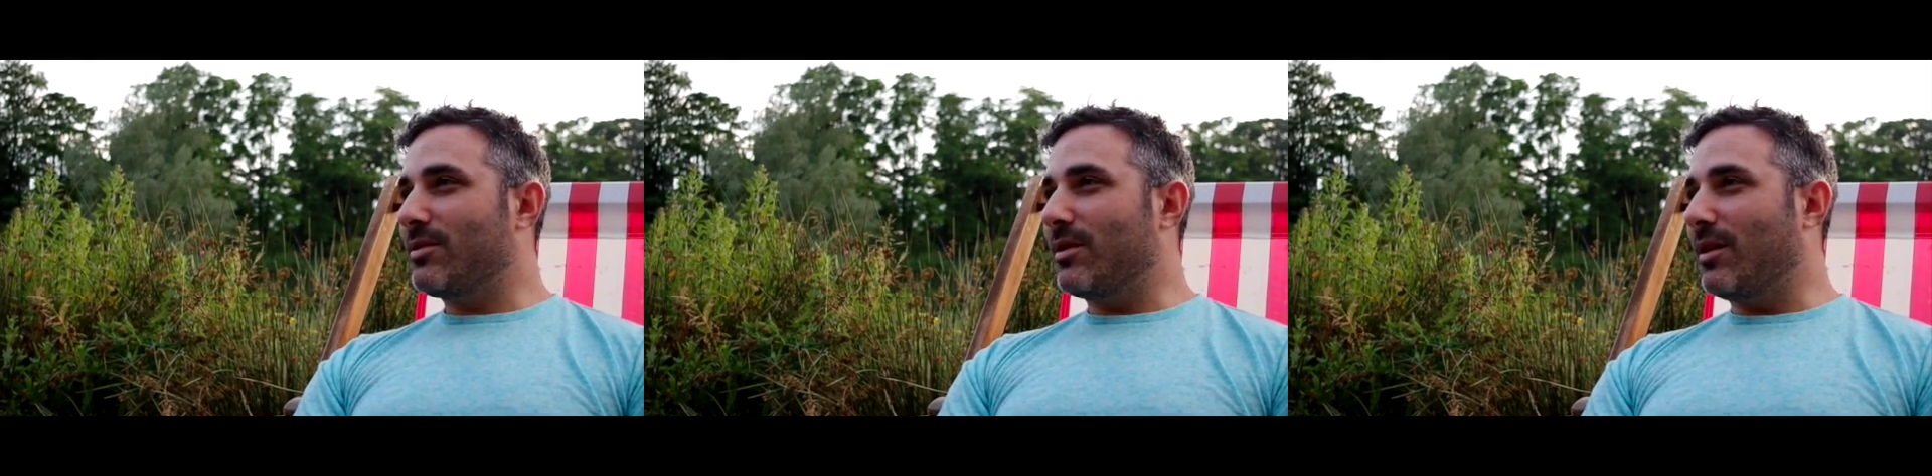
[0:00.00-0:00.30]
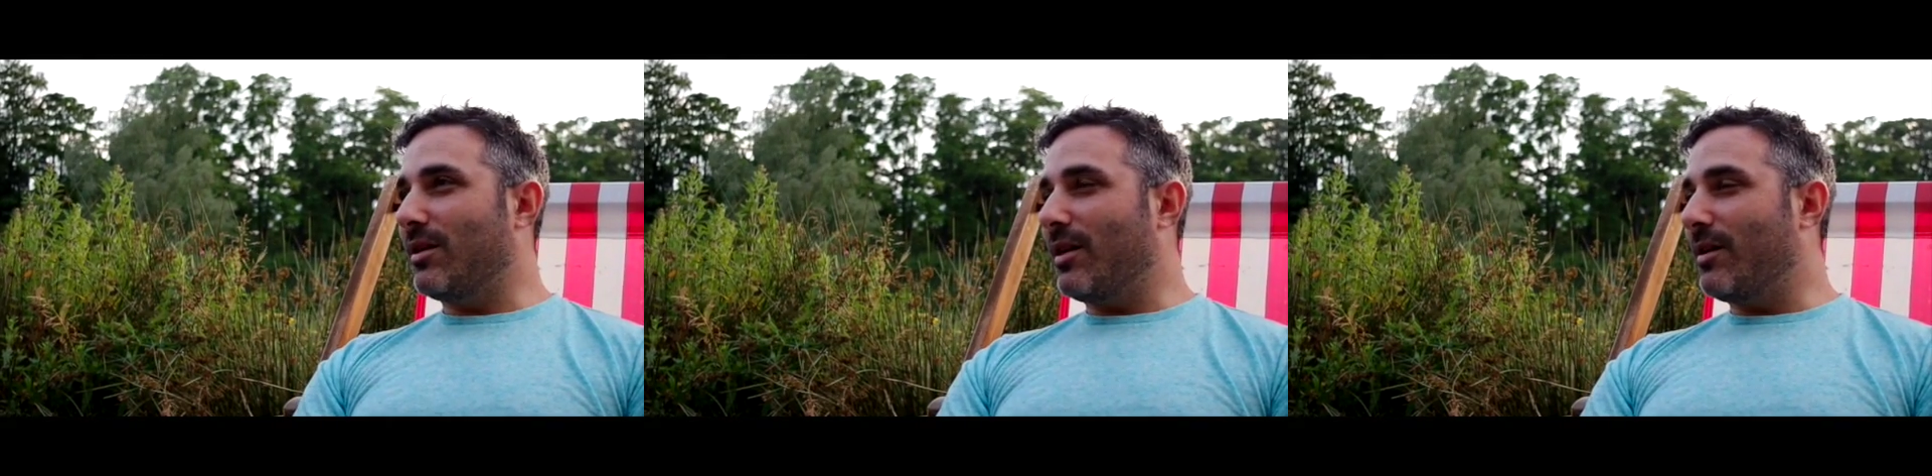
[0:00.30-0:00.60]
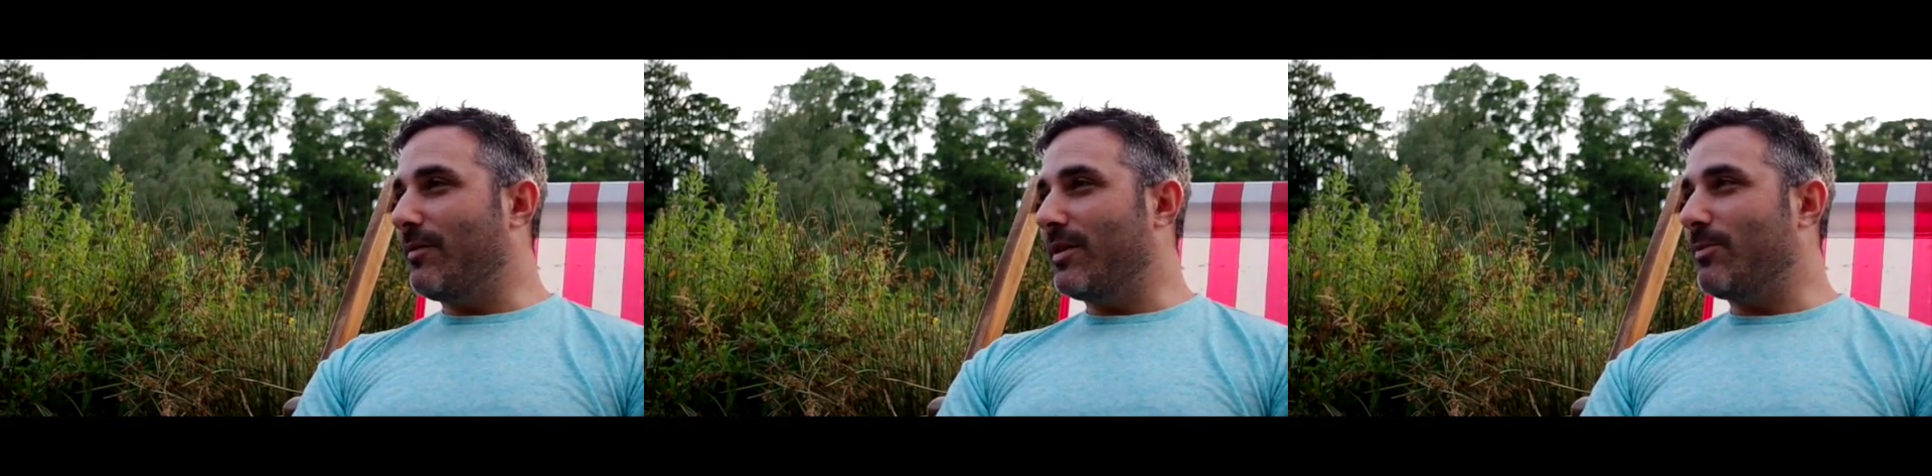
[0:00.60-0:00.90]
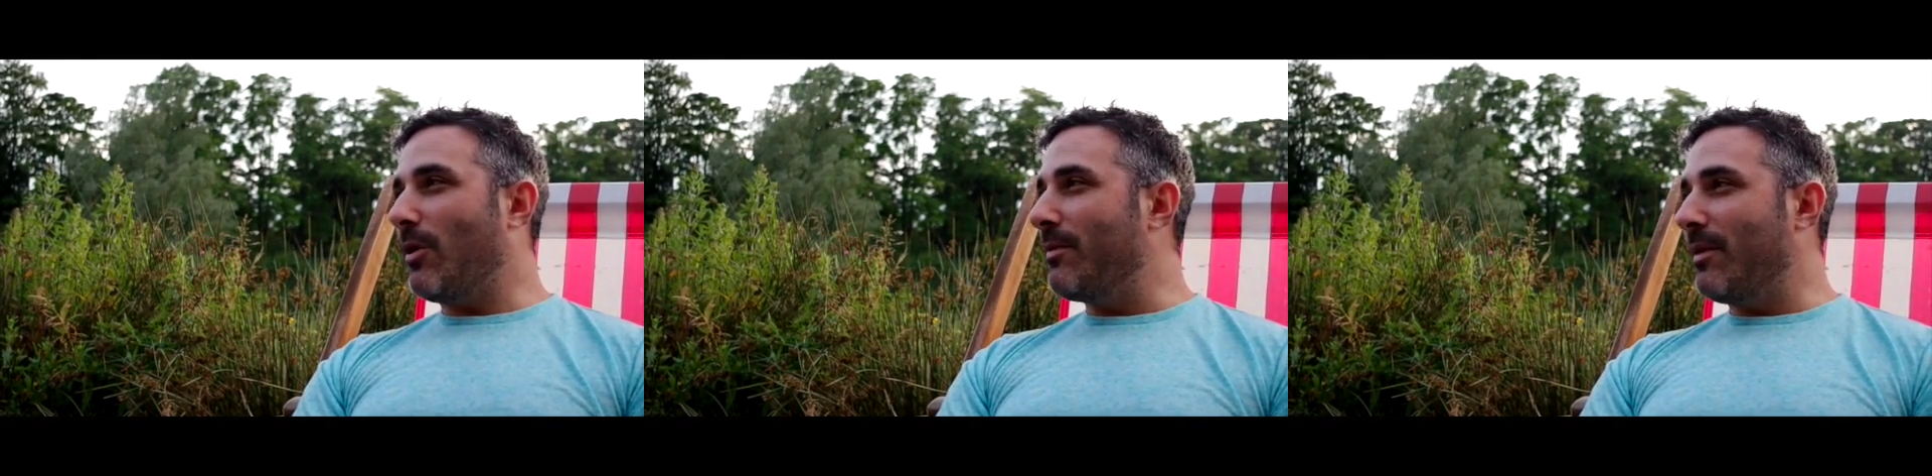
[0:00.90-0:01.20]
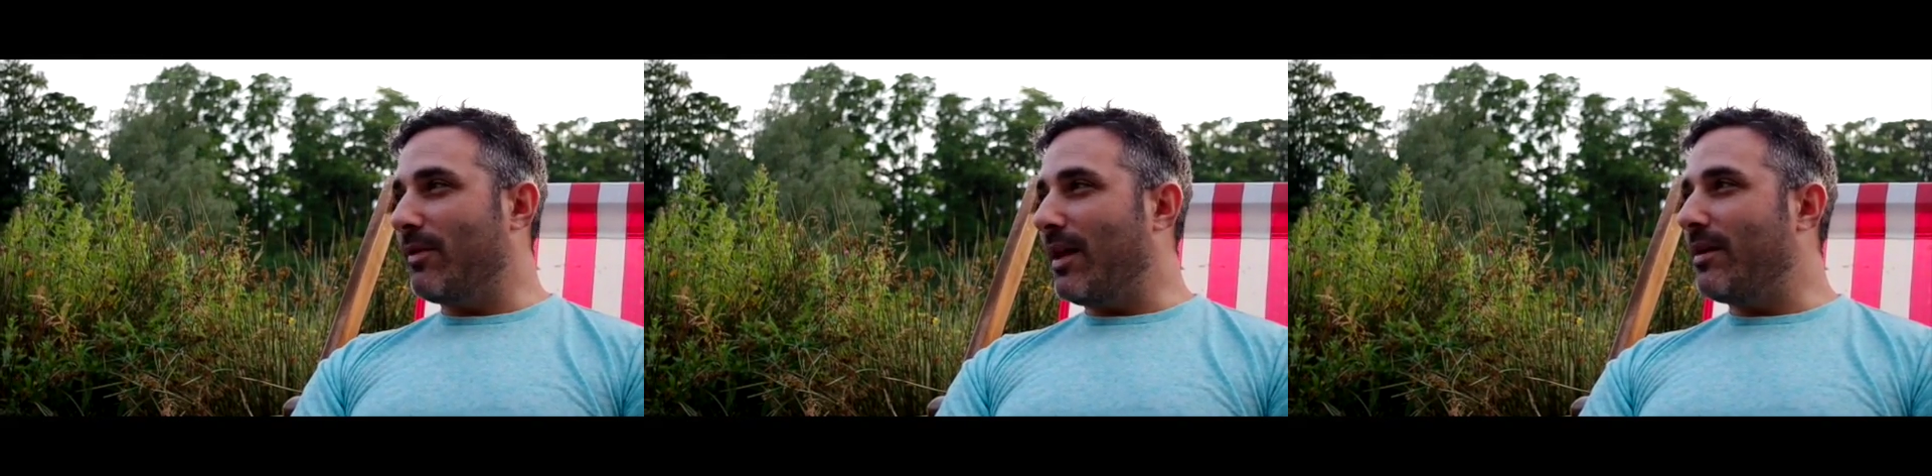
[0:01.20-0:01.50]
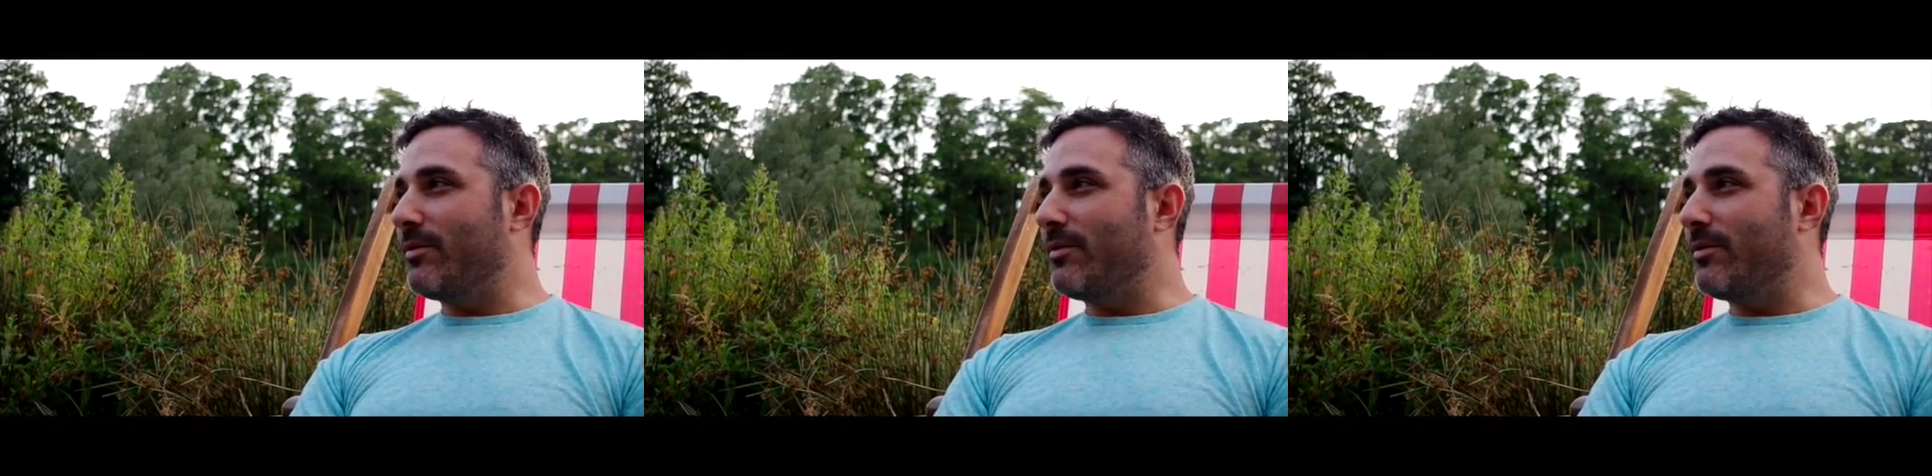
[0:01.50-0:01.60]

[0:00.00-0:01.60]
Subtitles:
to kind of inspire me for that.